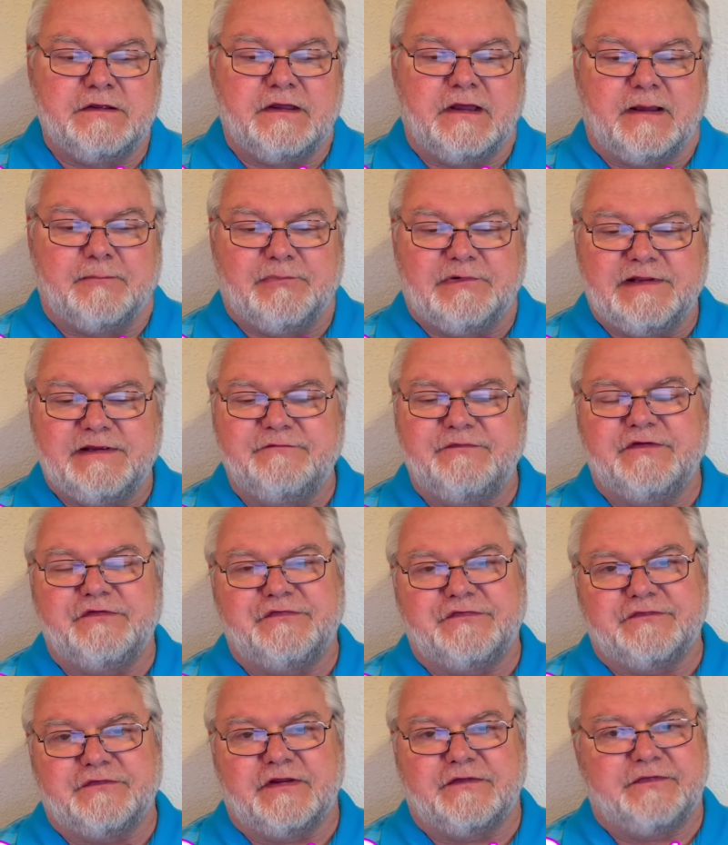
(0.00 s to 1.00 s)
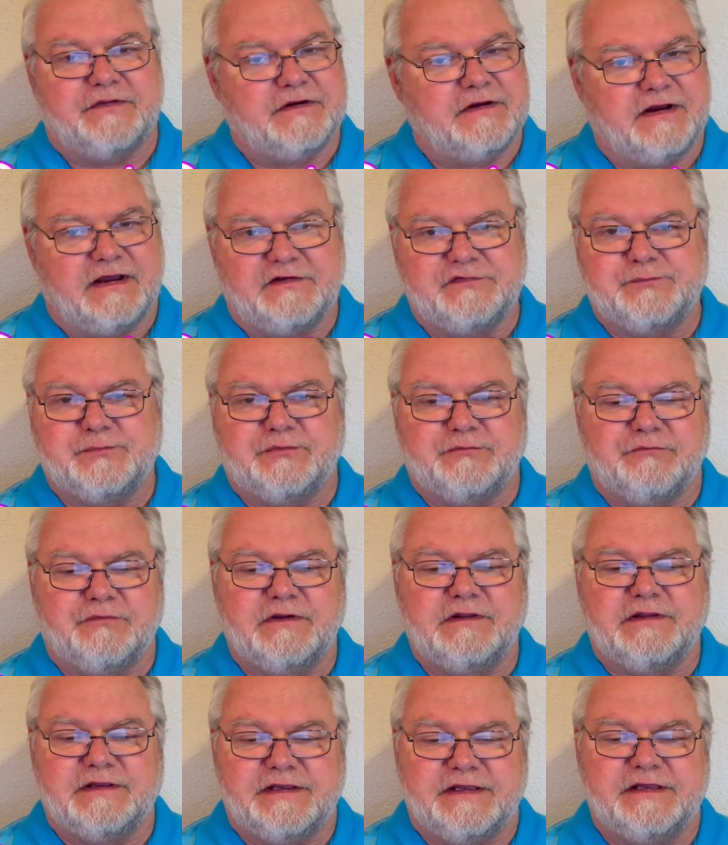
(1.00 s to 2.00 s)
I believe the gospel
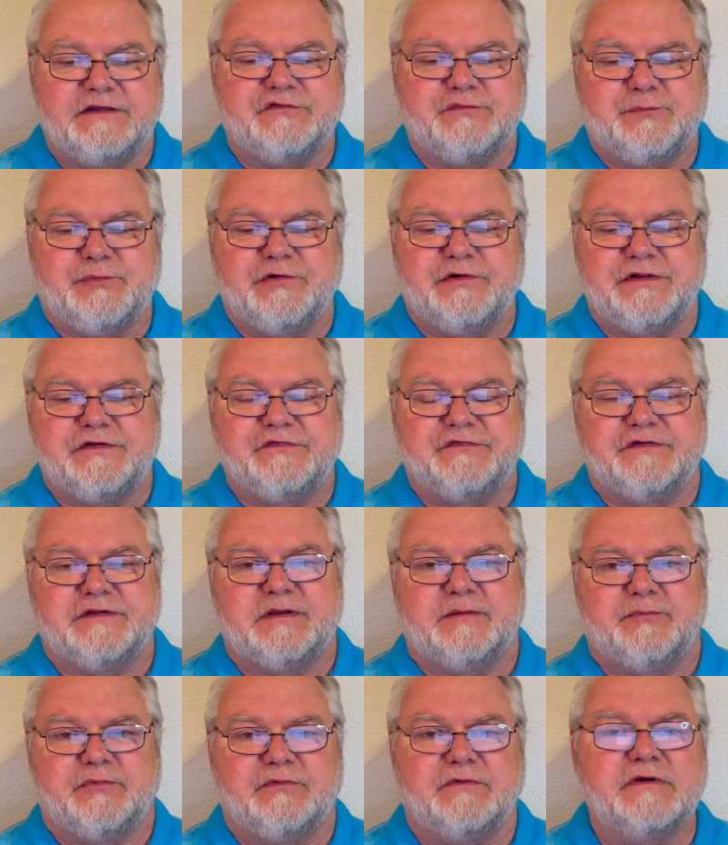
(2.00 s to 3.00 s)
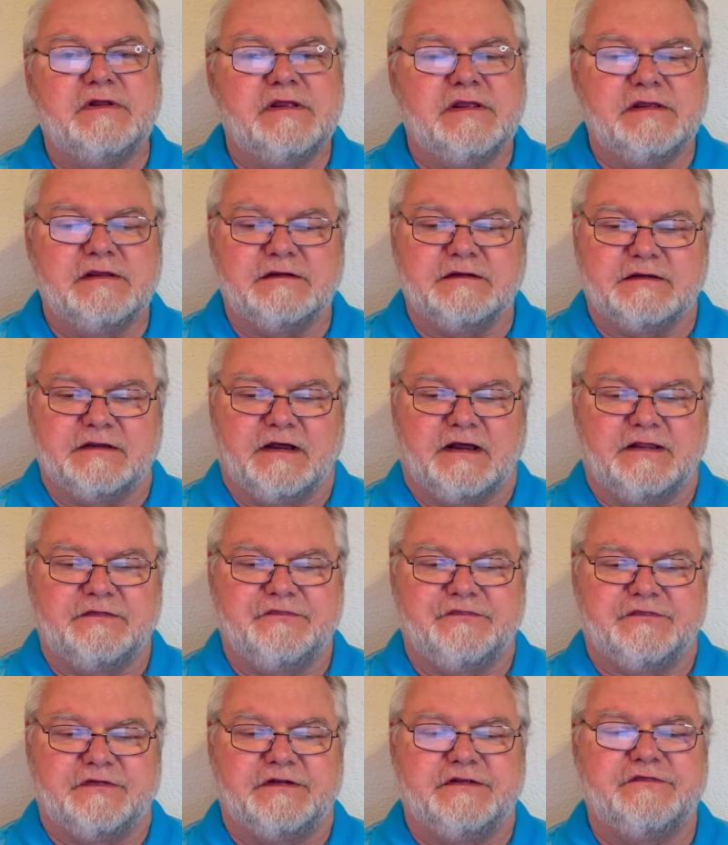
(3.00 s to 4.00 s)
really is pretty simple. God
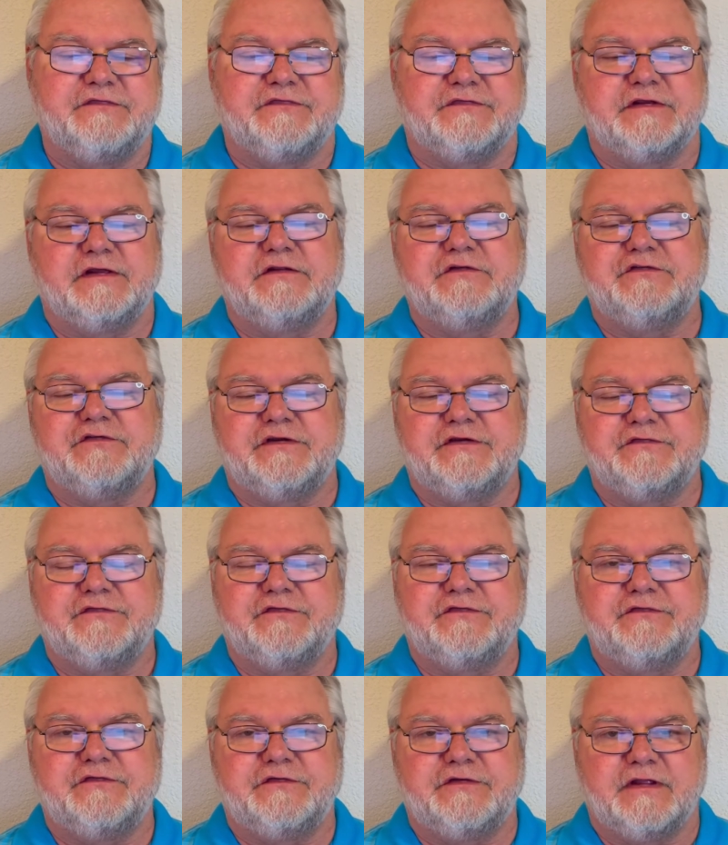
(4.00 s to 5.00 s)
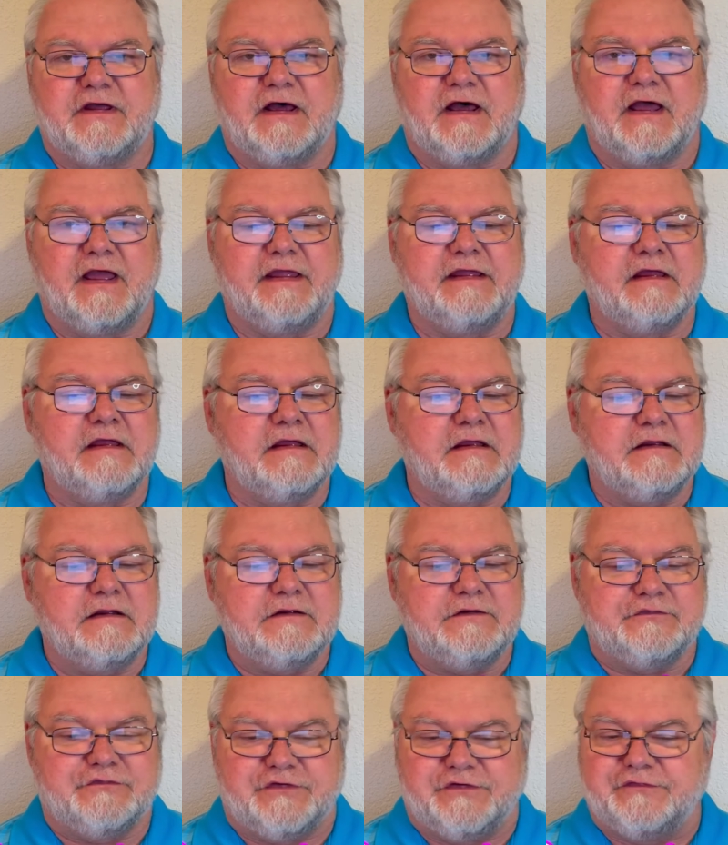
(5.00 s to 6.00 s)
sent his son Jesus to die.
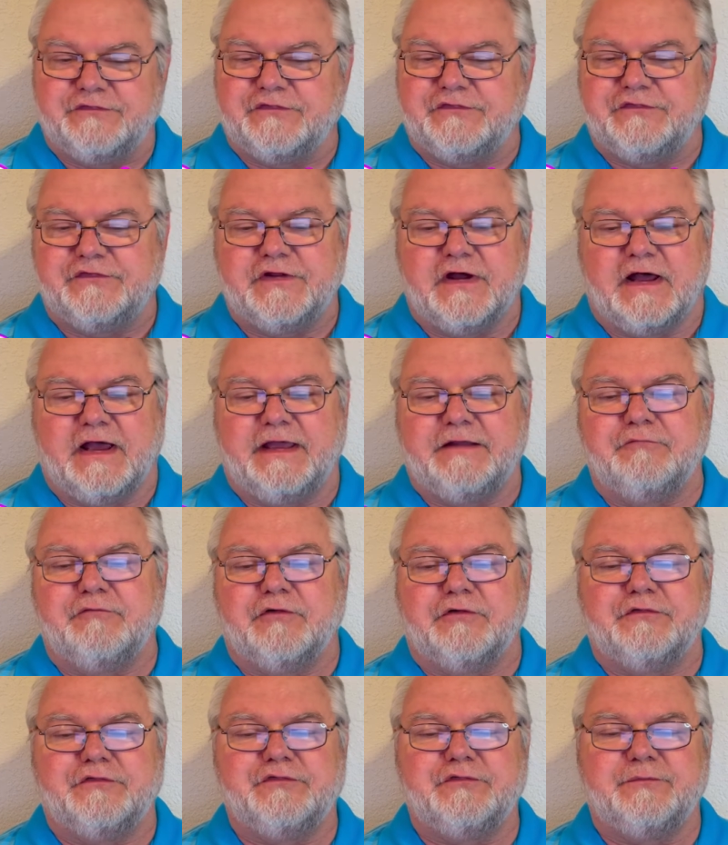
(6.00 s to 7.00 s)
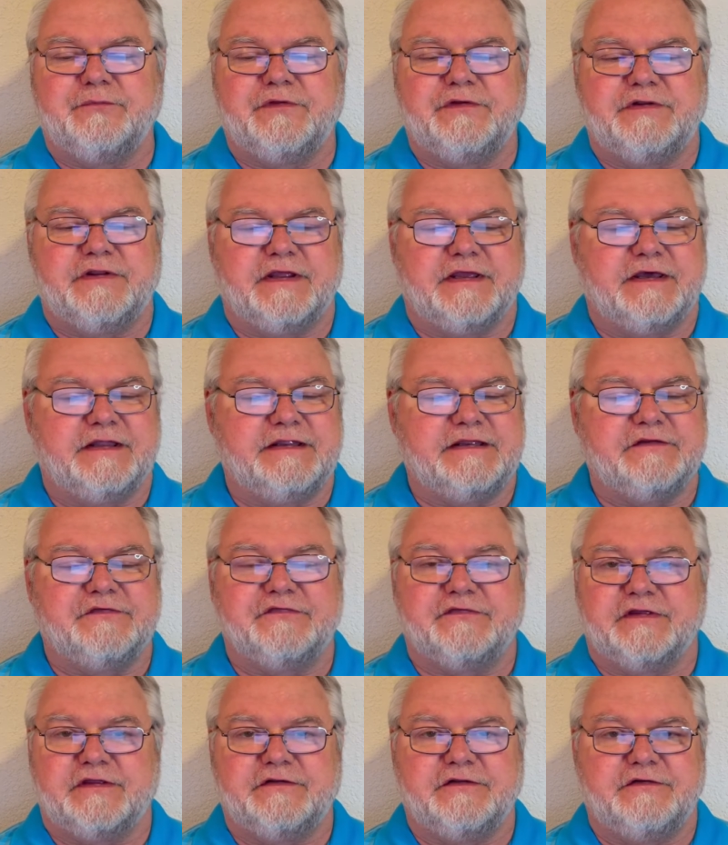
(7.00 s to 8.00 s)
Jesus died, rose from the dead, he
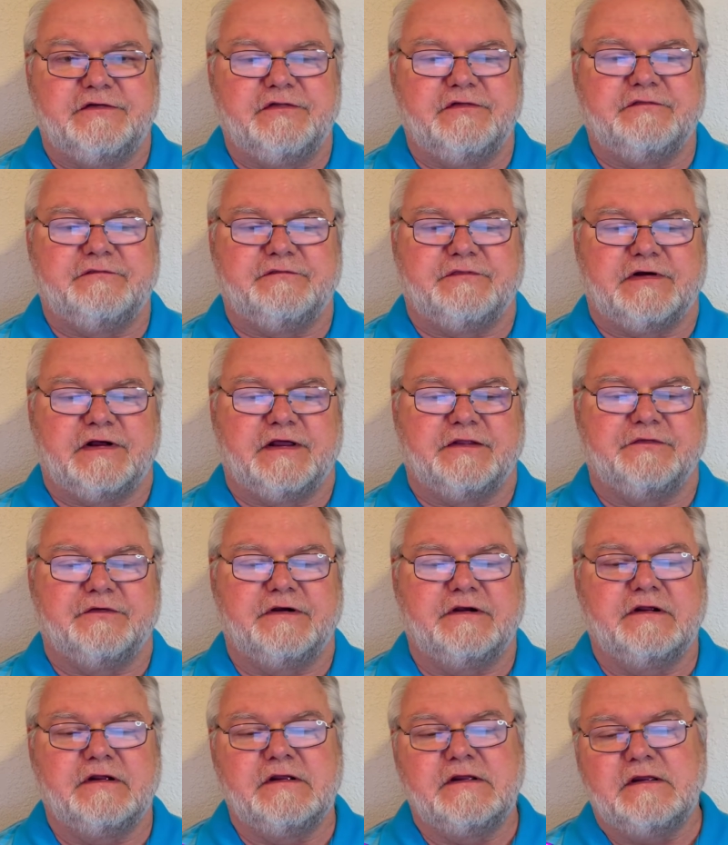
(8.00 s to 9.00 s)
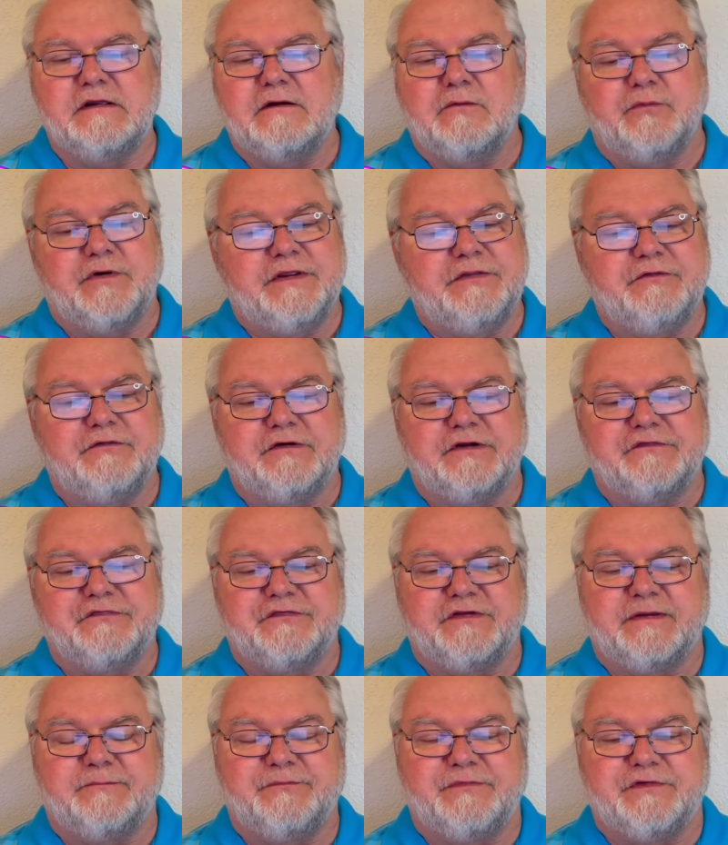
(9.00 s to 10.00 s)
ascended to the Father. We either
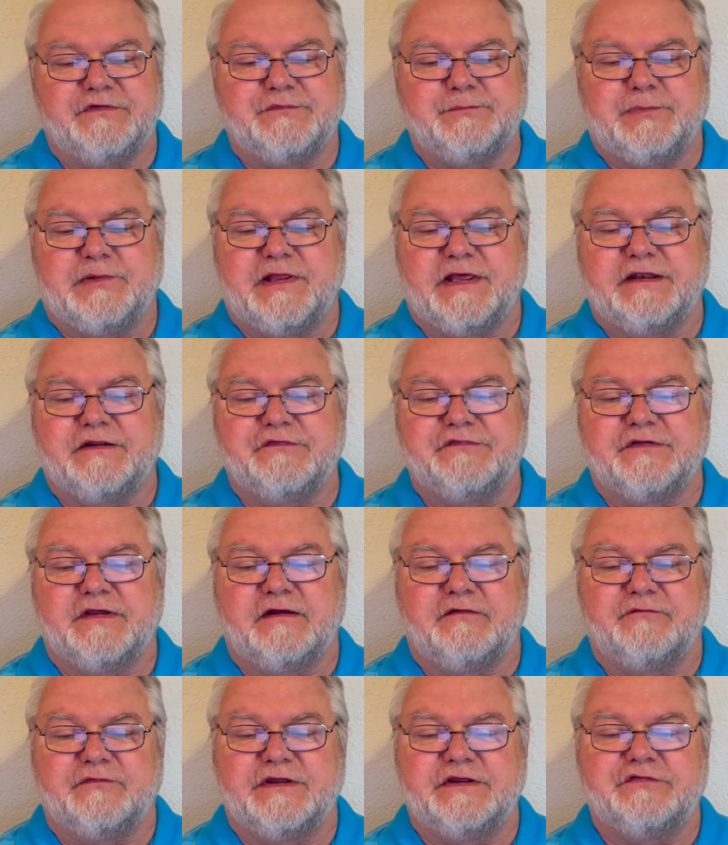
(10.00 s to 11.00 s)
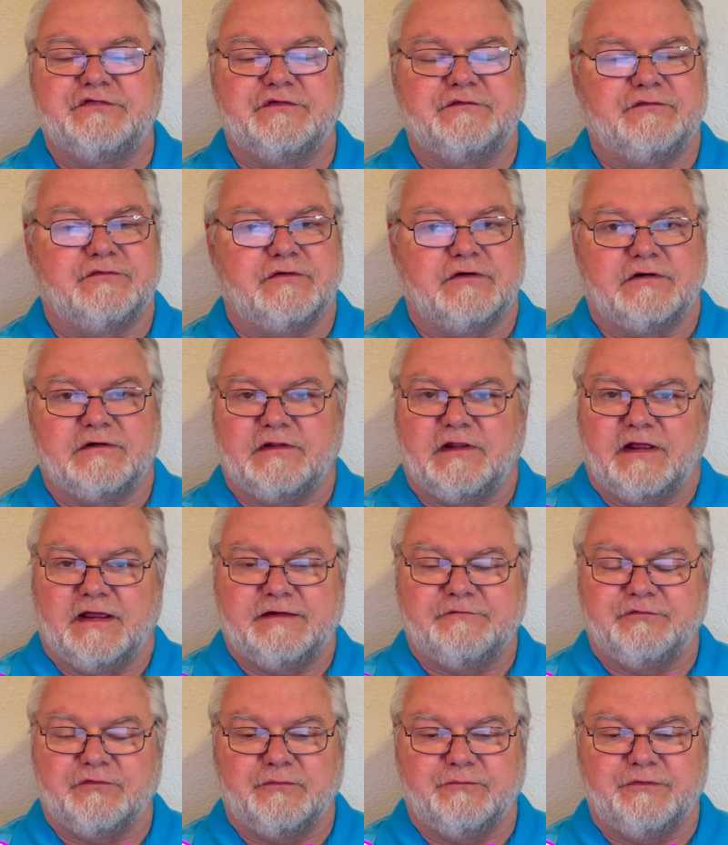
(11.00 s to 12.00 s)
accept this plan of salvation for our
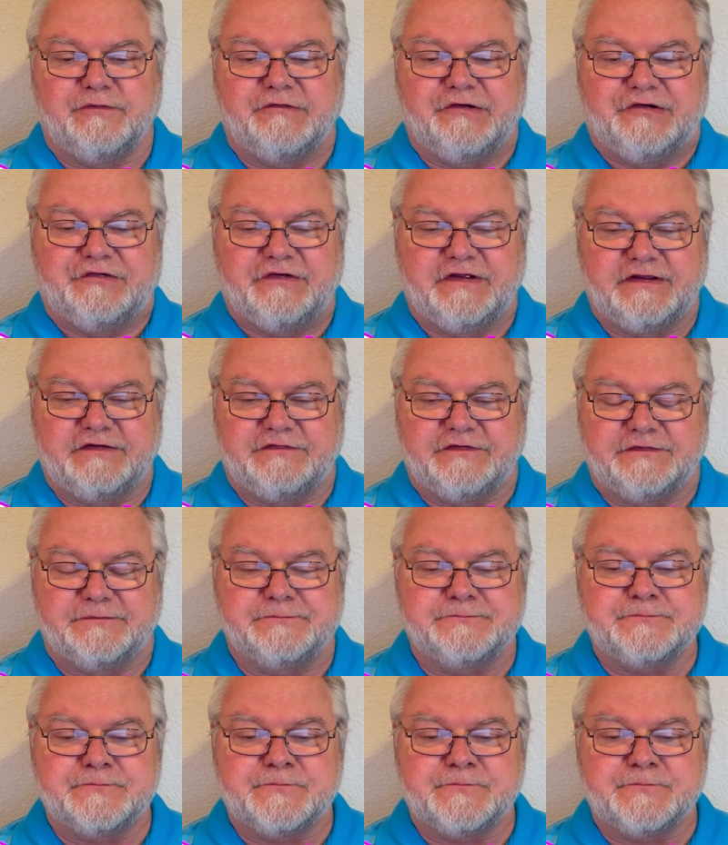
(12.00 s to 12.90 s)
life or we reject it.